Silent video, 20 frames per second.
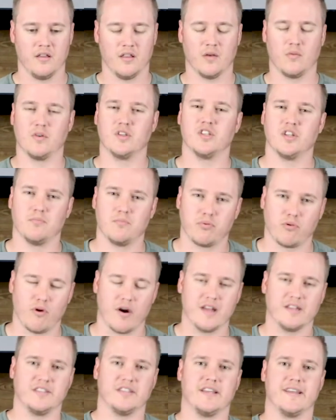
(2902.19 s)
that we should
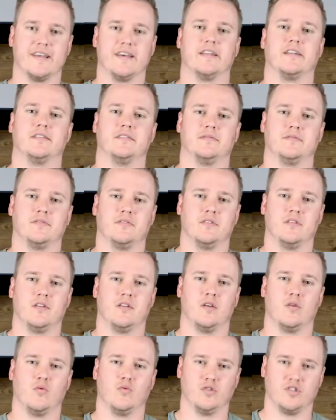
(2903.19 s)
press in.
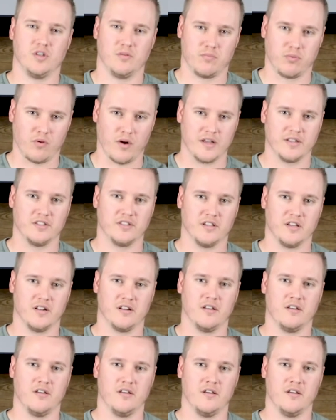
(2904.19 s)
We should press in.